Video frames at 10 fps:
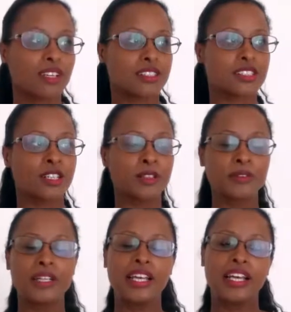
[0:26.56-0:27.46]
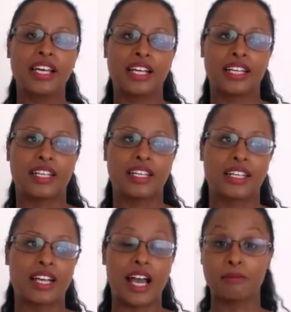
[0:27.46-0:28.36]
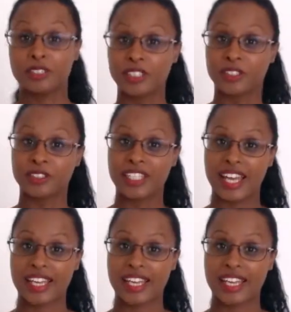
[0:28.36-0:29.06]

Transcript: So I'm Dion